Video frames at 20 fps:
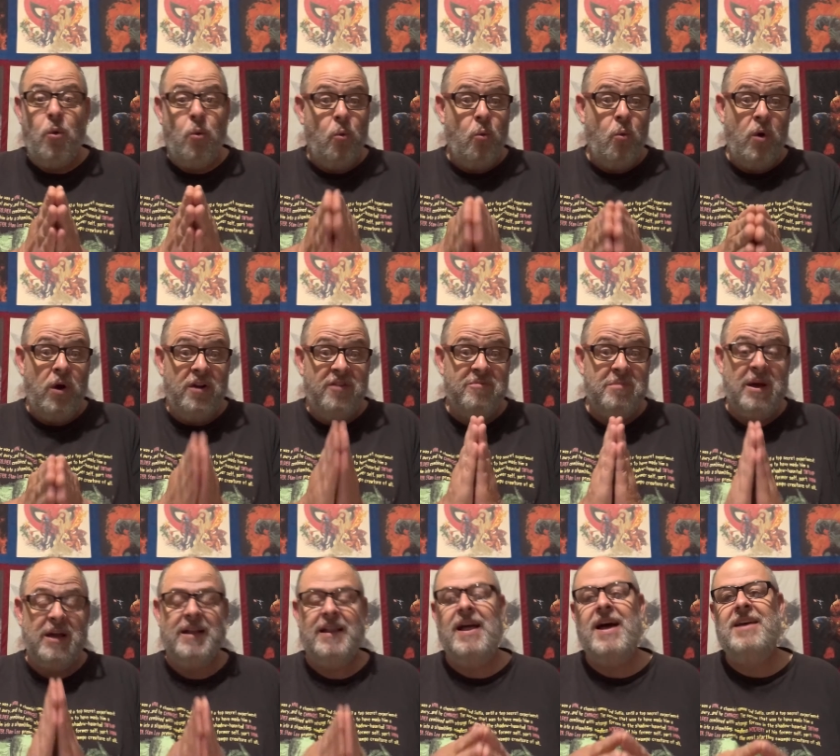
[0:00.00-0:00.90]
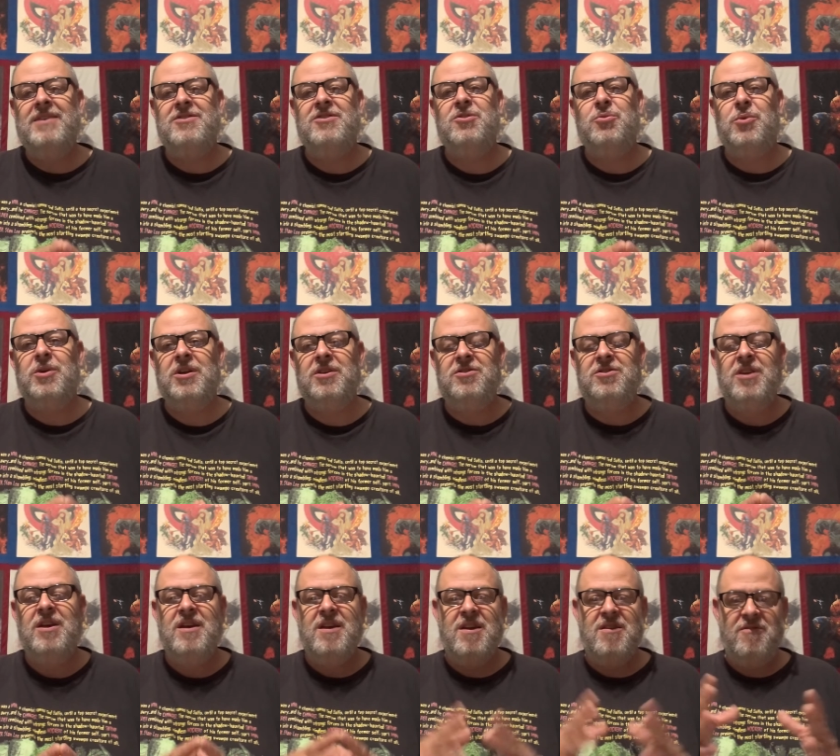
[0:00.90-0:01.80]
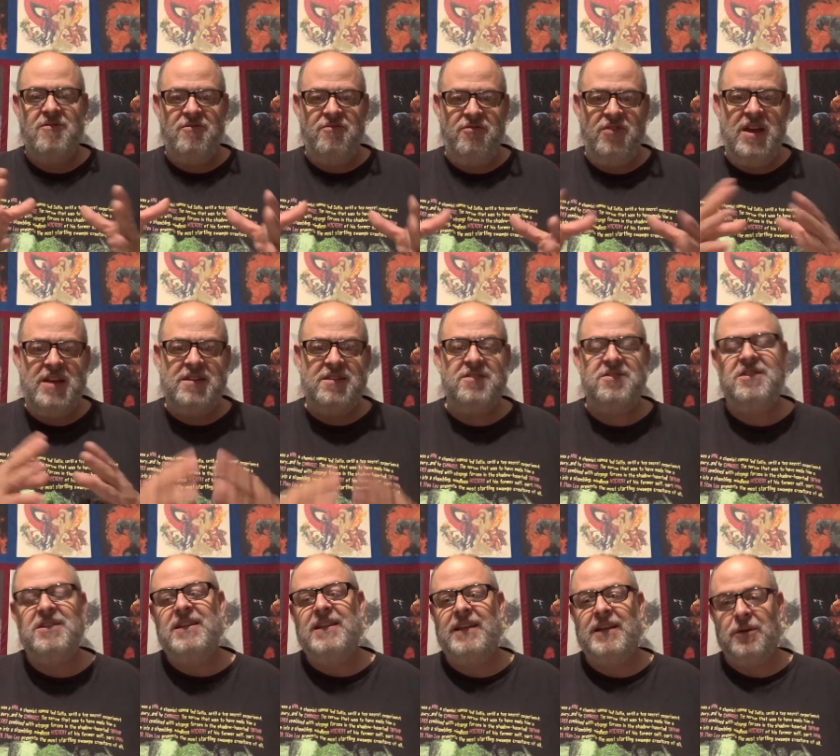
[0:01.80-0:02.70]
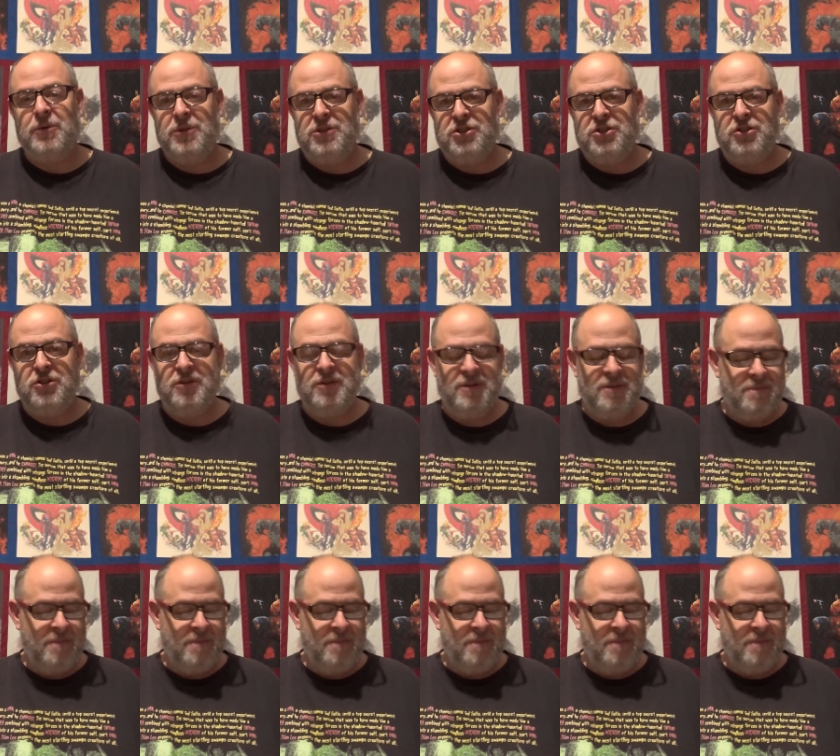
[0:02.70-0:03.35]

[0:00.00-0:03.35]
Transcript: one of my classes was fantasy literature.